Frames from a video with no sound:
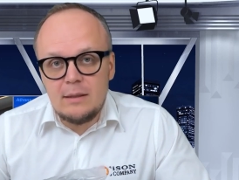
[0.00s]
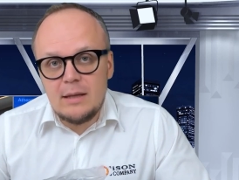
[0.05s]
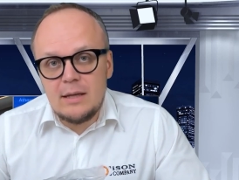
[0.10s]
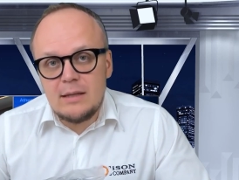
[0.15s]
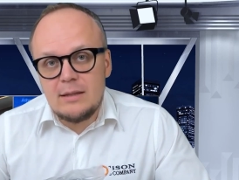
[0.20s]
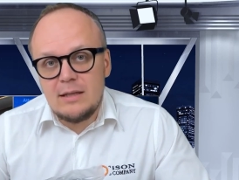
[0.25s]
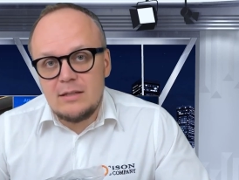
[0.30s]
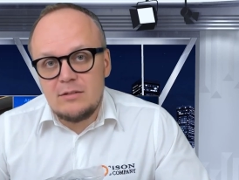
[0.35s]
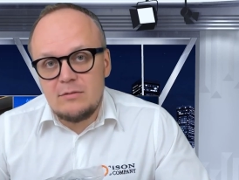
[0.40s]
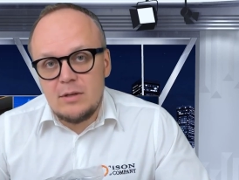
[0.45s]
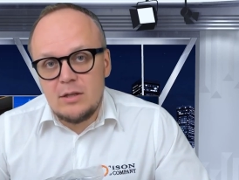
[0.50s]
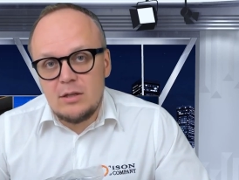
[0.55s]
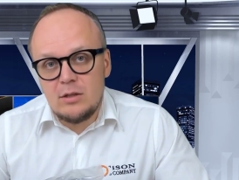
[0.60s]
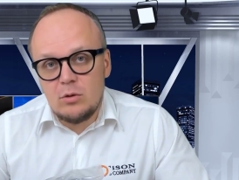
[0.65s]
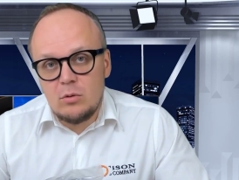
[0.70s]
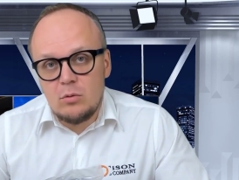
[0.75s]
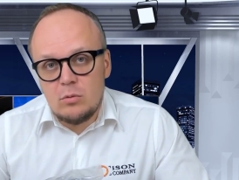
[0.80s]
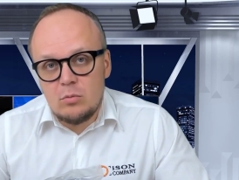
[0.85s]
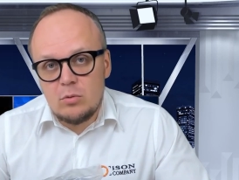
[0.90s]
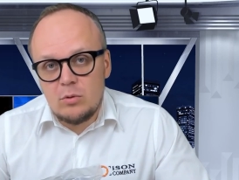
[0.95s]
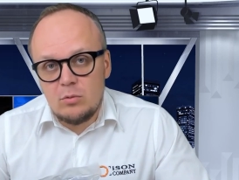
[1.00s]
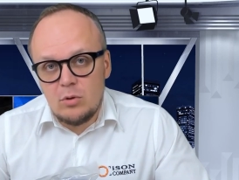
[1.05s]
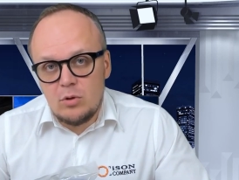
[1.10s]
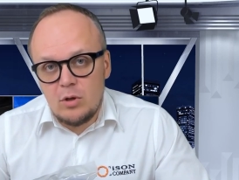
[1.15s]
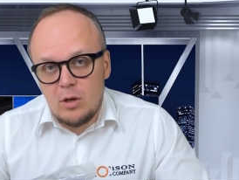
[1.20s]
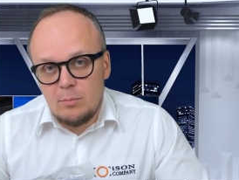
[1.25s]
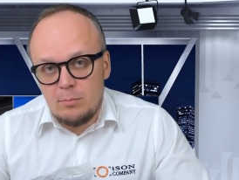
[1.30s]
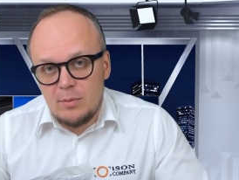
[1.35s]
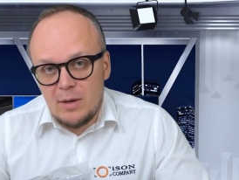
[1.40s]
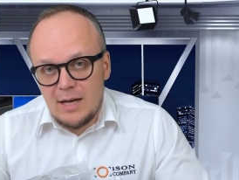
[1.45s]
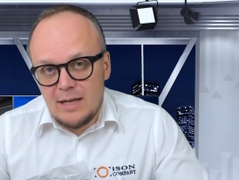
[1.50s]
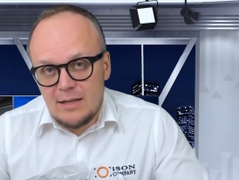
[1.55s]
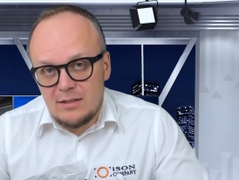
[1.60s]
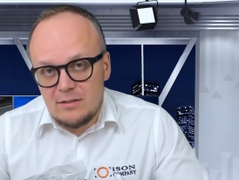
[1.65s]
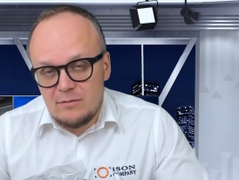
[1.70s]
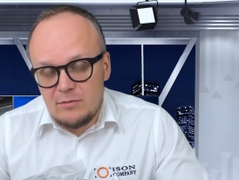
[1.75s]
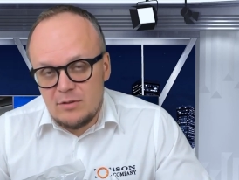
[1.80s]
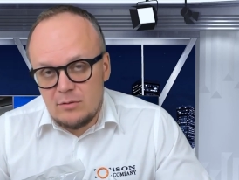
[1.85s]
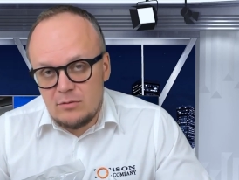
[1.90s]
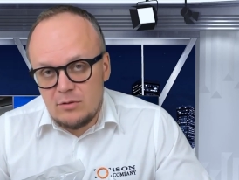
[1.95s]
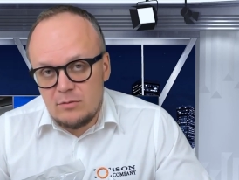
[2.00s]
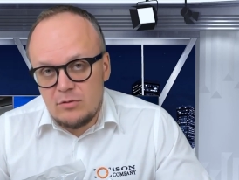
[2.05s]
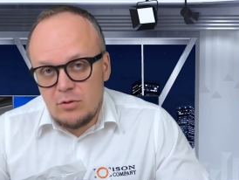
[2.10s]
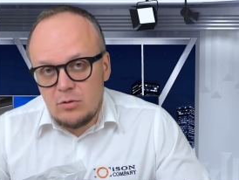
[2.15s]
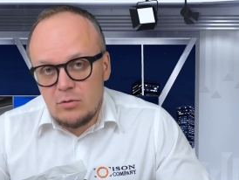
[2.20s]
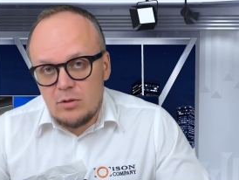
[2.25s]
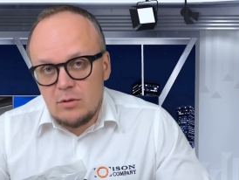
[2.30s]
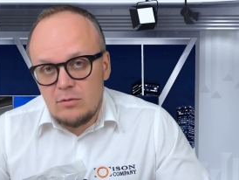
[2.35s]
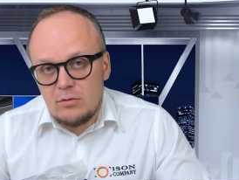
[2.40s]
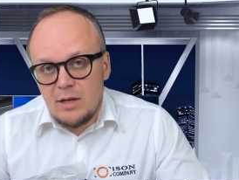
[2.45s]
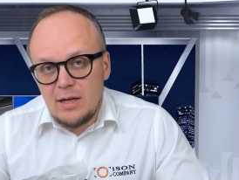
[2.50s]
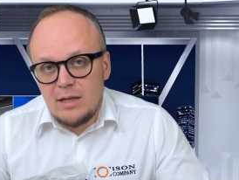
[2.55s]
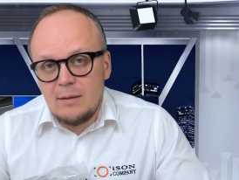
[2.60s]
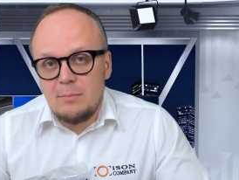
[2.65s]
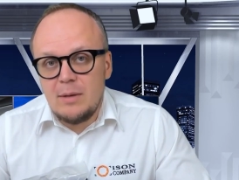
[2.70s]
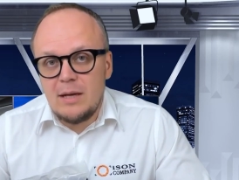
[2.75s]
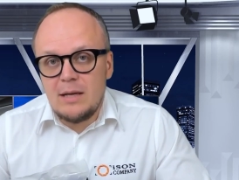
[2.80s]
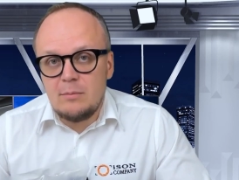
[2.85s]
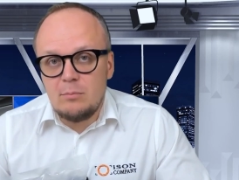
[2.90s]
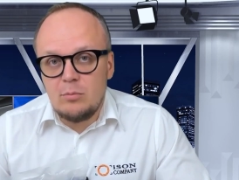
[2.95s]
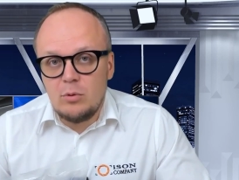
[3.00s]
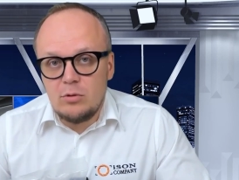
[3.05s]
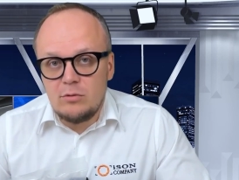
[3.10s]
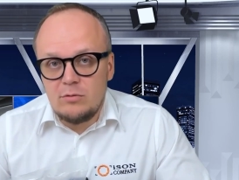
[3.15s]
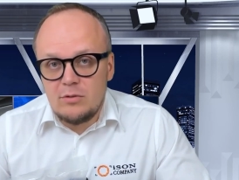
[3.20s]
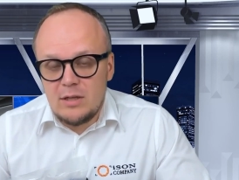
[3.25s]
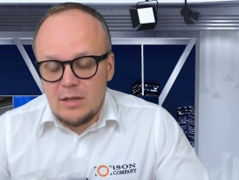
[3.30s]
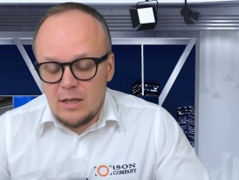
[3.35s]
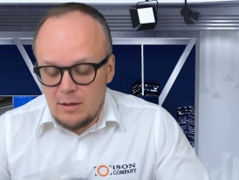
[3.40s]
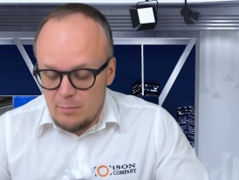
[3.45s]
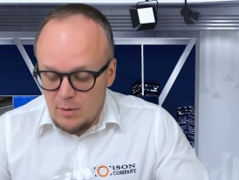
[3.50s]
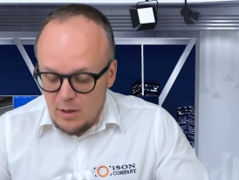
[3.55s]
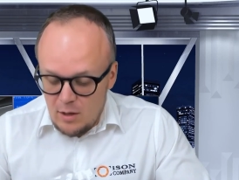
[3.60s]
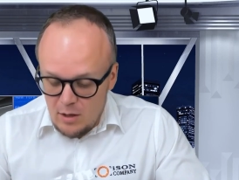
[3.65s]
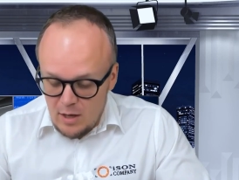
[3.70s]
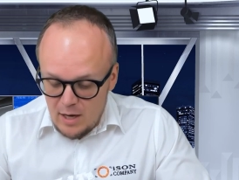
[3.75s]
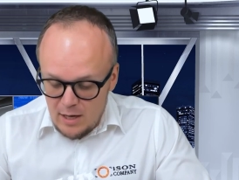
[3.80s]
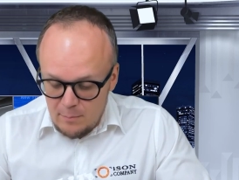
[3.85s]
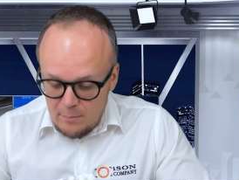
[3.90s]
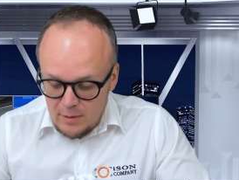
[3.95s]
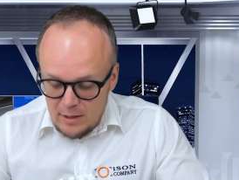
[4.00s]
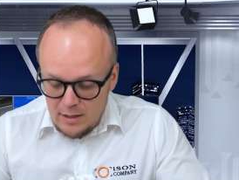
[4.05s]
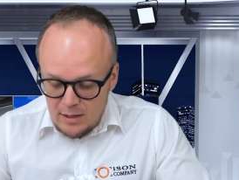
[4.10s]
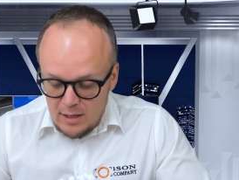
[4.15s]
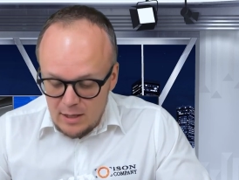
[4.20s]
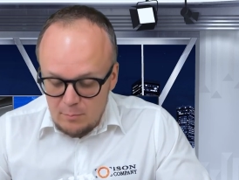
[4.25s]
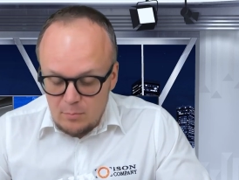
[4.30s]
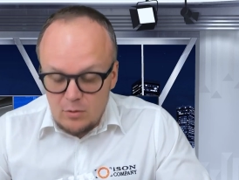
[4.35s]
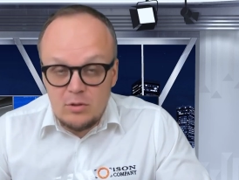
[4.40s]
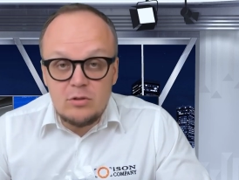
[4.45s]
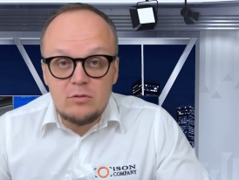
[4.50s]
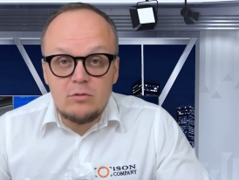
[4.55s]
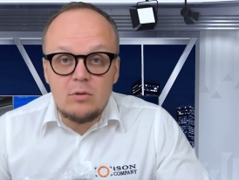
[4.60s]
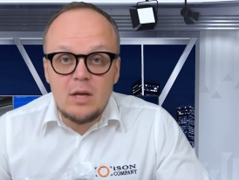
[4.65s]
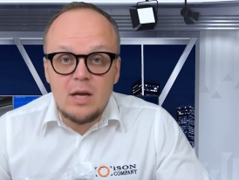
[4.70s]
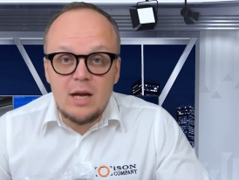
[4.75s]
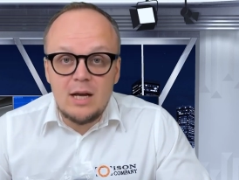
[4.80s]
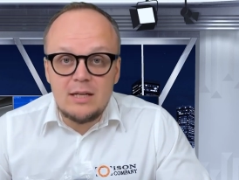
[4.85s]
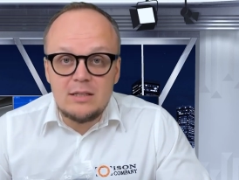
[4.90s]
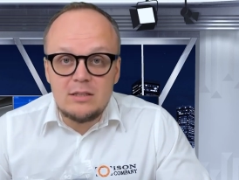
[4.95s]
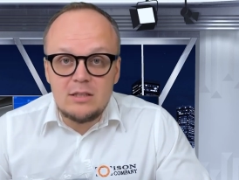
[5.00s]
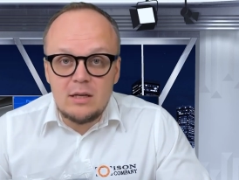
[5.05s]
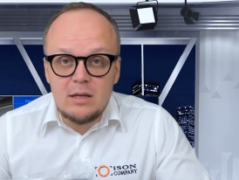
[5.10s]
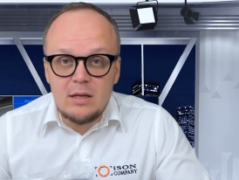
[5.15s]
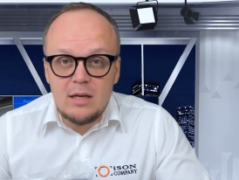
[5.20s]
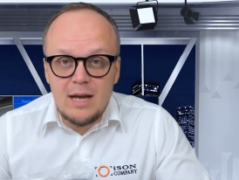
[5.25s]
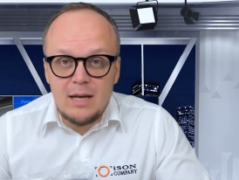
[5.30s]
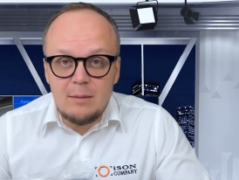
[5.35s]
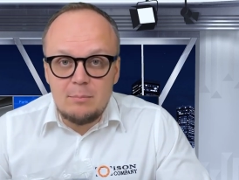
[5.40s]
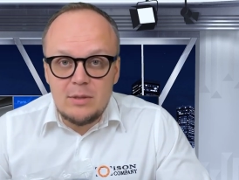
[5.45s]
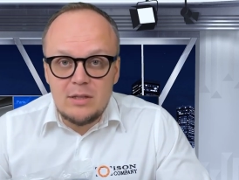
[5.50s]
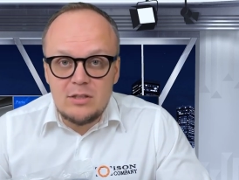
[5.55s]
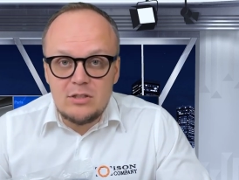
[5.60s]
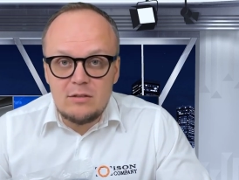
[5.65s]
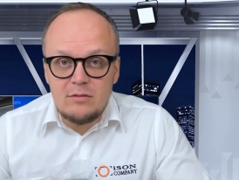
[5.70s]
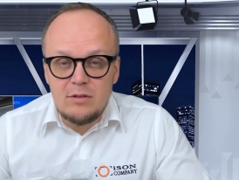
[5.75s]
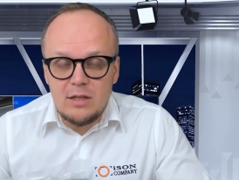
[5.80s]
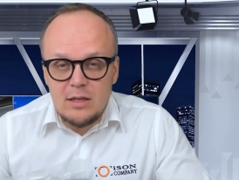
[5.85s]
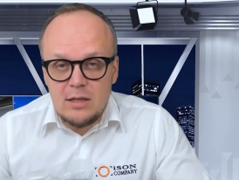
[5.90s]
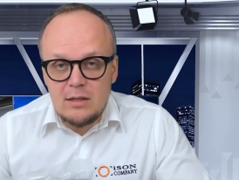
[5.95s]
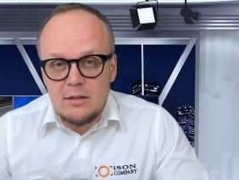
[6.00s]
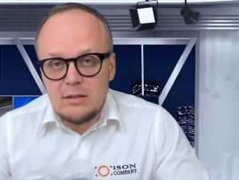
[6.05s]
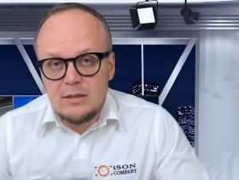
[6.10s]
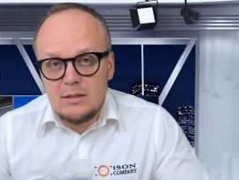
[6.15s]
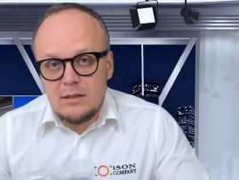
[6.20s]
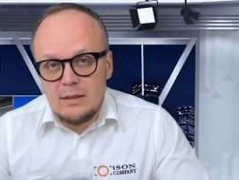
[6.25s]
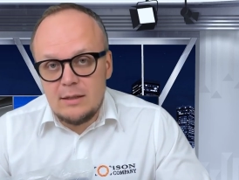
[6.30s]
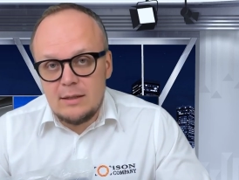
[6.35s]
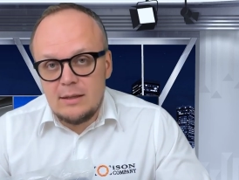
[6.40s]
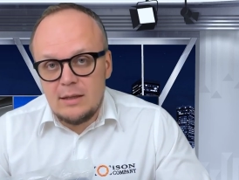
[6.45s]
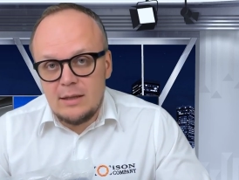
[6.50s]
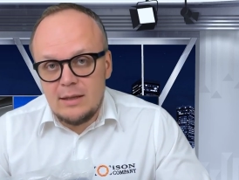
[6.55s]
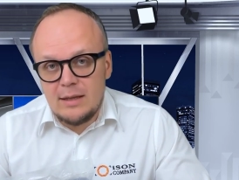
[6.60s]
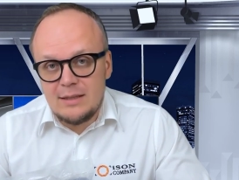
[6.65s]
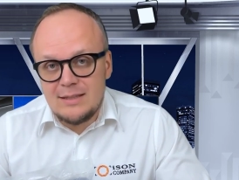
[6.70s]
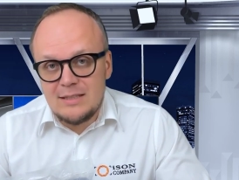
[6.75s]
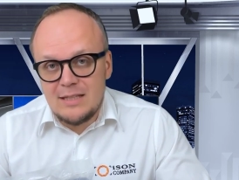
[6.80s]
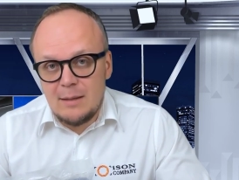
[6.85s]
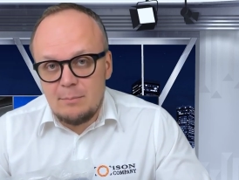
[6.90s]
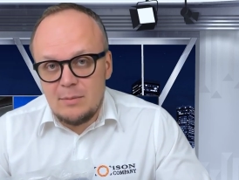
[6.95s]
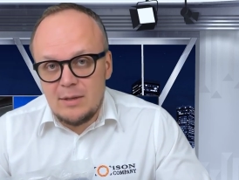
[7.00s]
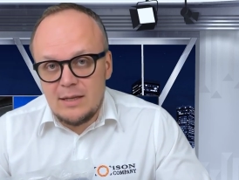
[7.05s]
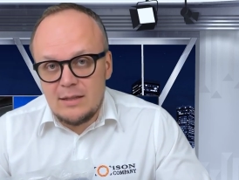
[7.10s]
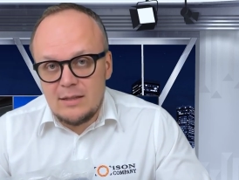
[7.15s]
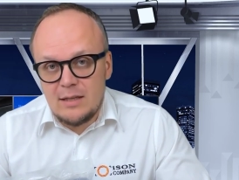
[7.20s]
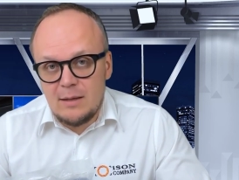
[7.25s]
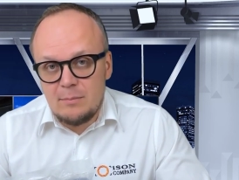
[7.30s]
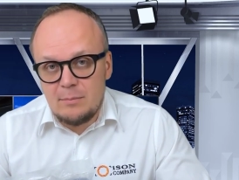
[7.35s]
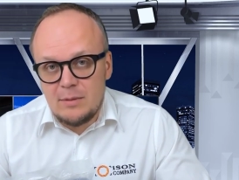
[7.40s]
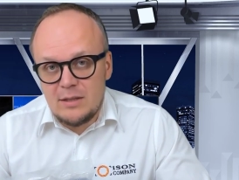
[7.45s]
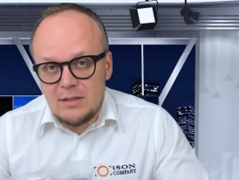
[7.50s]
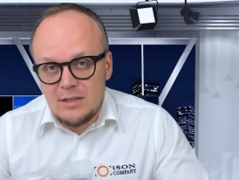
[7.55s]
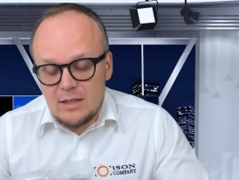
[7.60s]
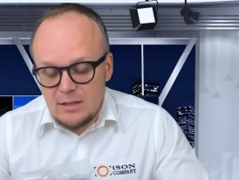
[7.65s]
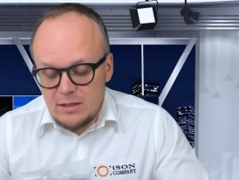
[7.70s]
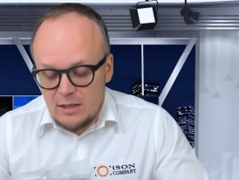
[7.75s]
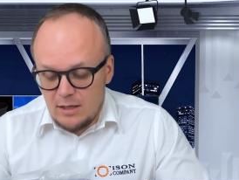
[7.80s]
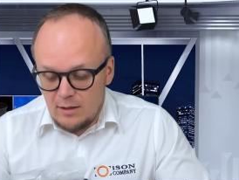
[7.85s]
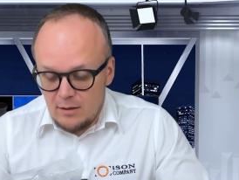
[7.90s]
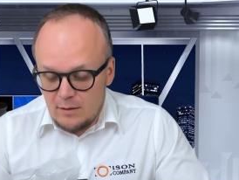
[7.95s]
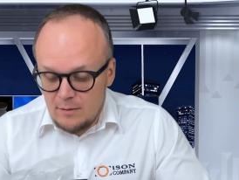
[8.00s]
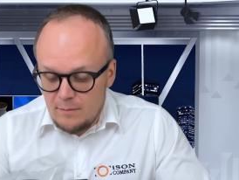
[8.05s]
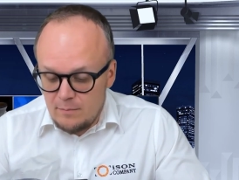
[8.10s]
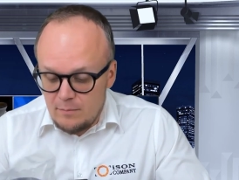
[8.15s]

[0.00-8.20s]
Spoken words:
In this video, we will comprehensively review the ready-made booked Vitae Para IP cables for Ison IP surveillance, examining them in detail.